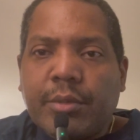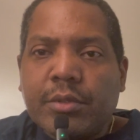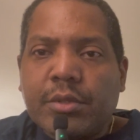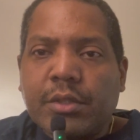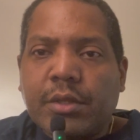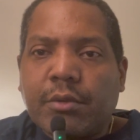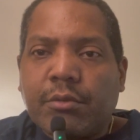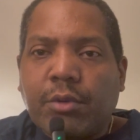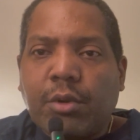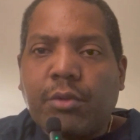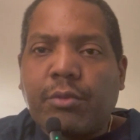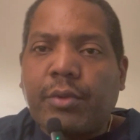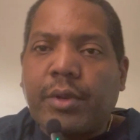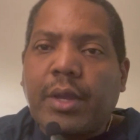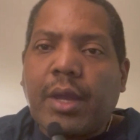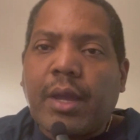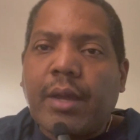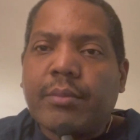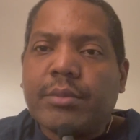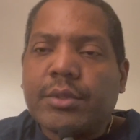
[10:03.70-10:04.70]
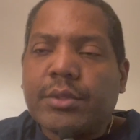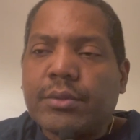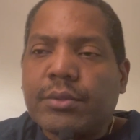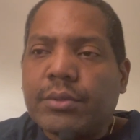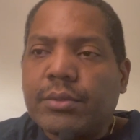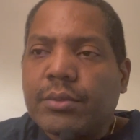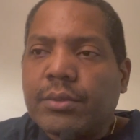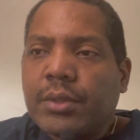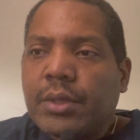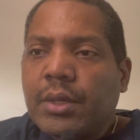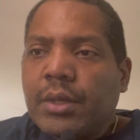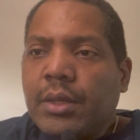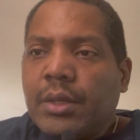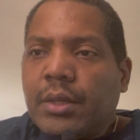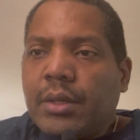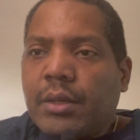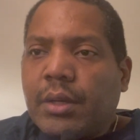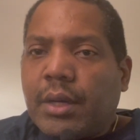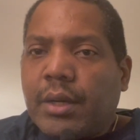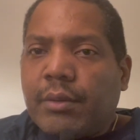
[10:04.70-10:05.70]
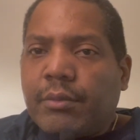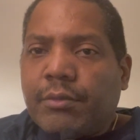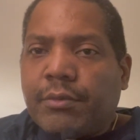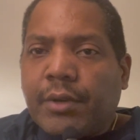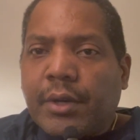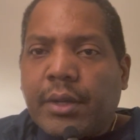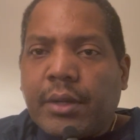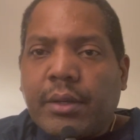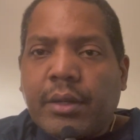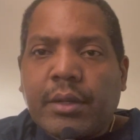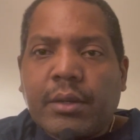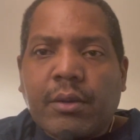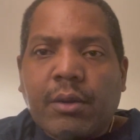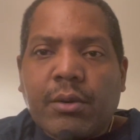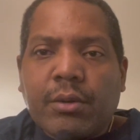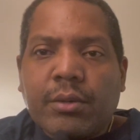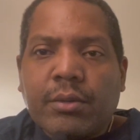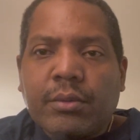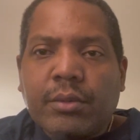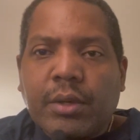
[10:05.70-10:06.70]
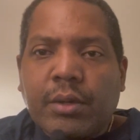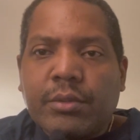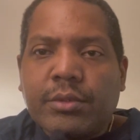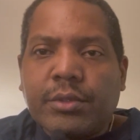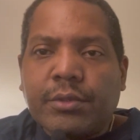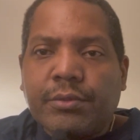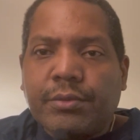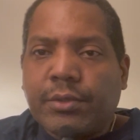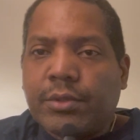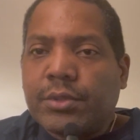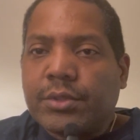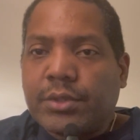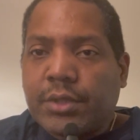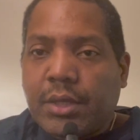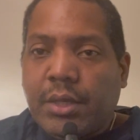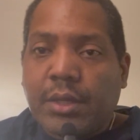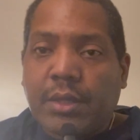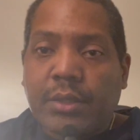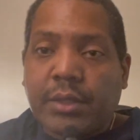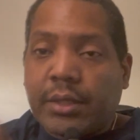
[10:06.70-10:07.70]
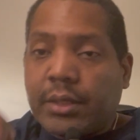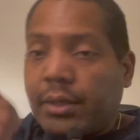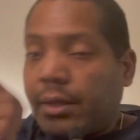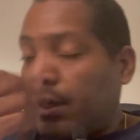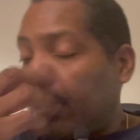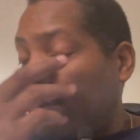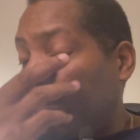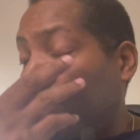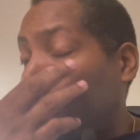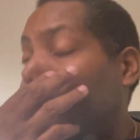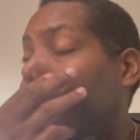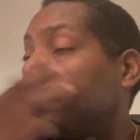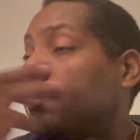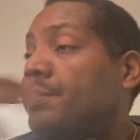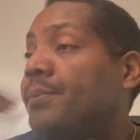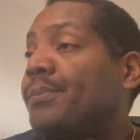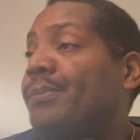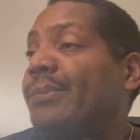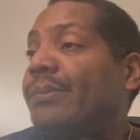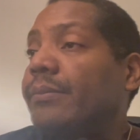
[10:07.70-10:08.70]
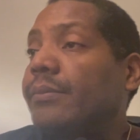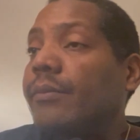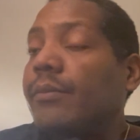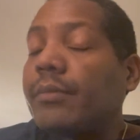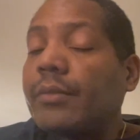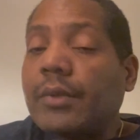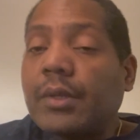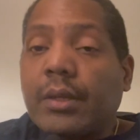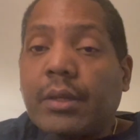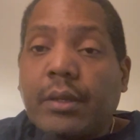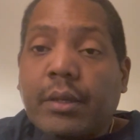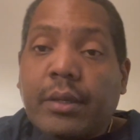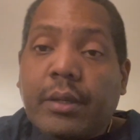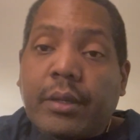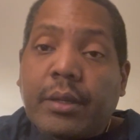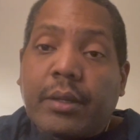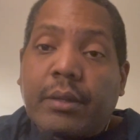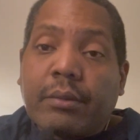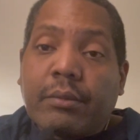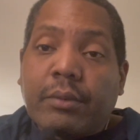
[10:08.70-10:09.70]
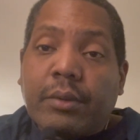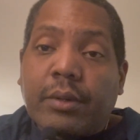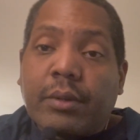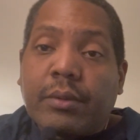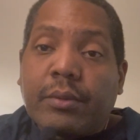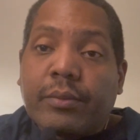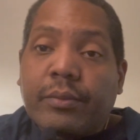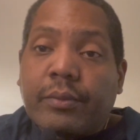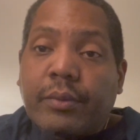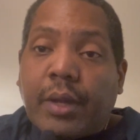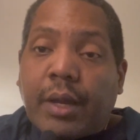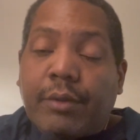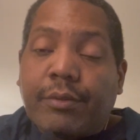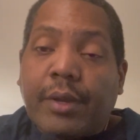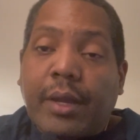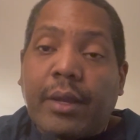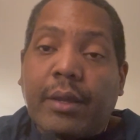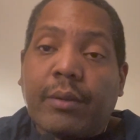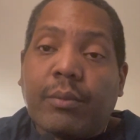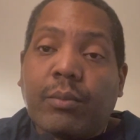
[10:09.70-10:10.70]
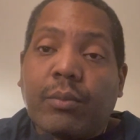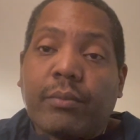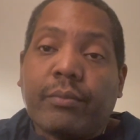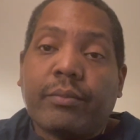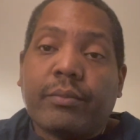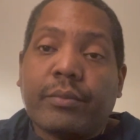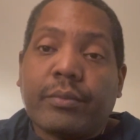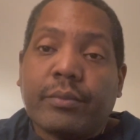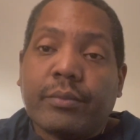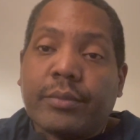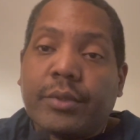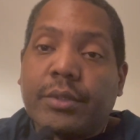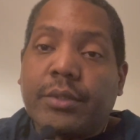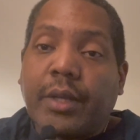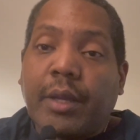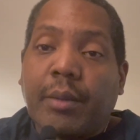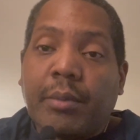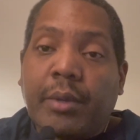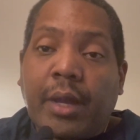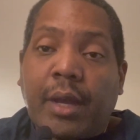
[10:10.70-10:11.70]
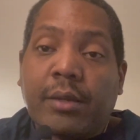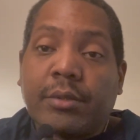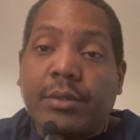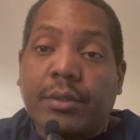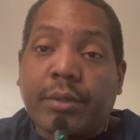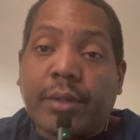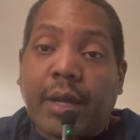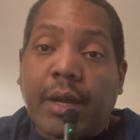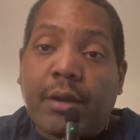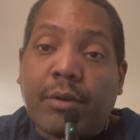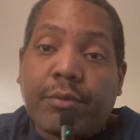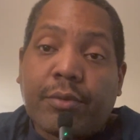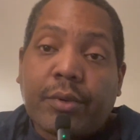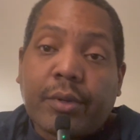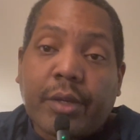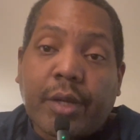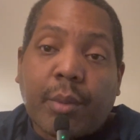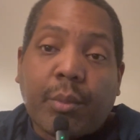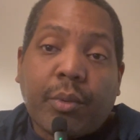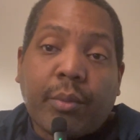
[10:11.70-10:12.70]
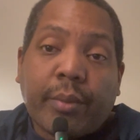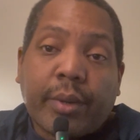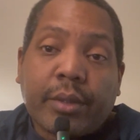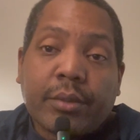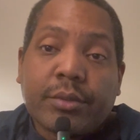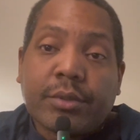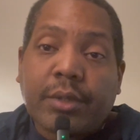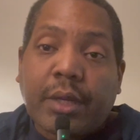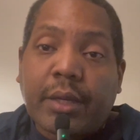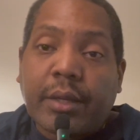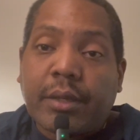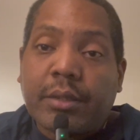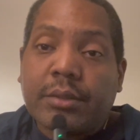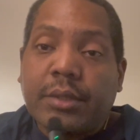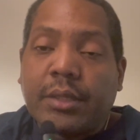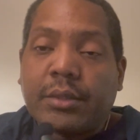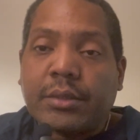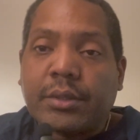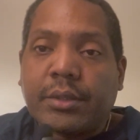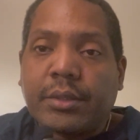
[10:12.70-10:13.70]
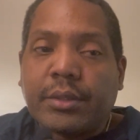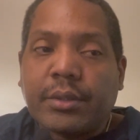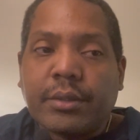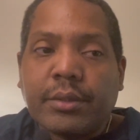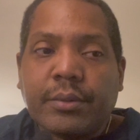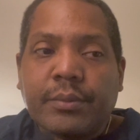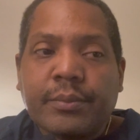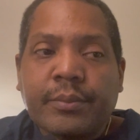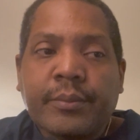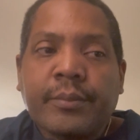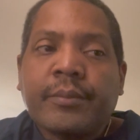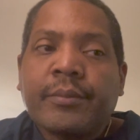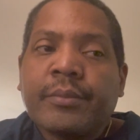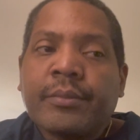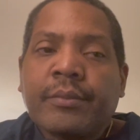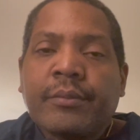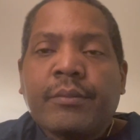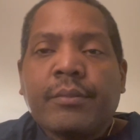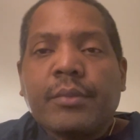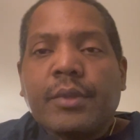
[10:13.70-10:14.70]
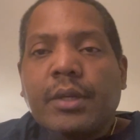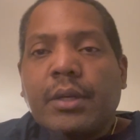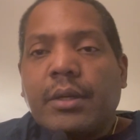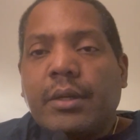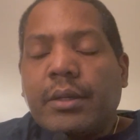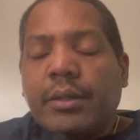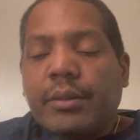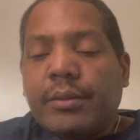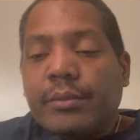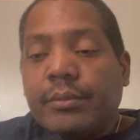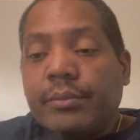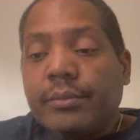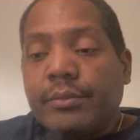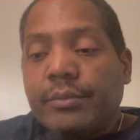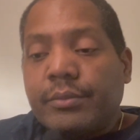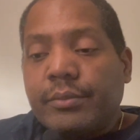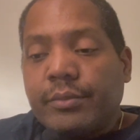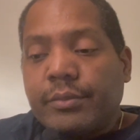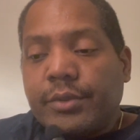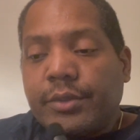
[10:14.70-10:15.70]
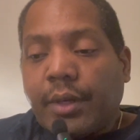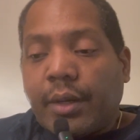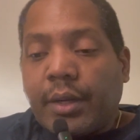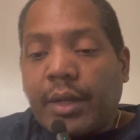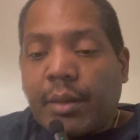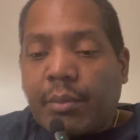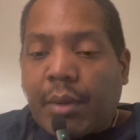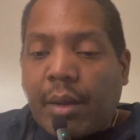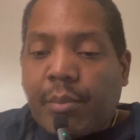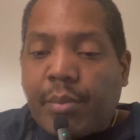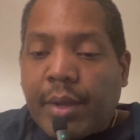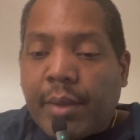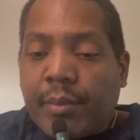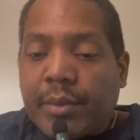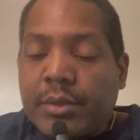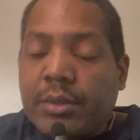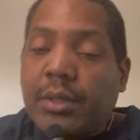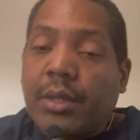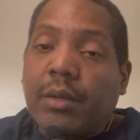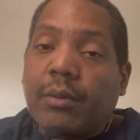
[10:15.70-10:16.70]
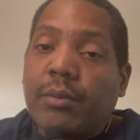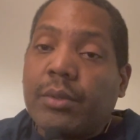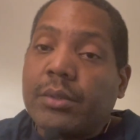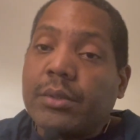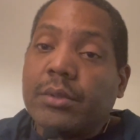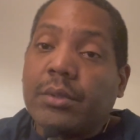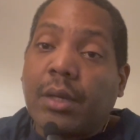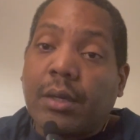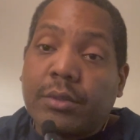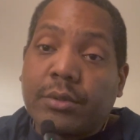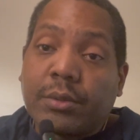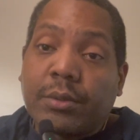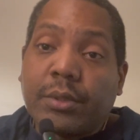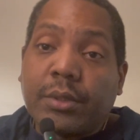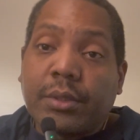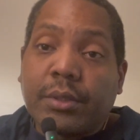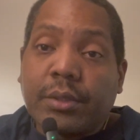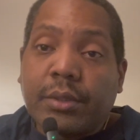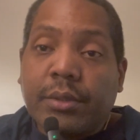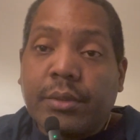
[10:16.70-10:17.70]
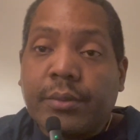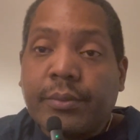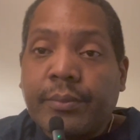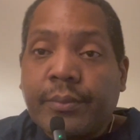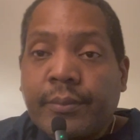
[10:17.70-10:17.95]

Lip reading: using the Voc Rehab to fund and go to Full Sail, and yeah, I've had the same counselor now for a couple months, so I guess that's good. Um, Started getting my payments again, which is also good.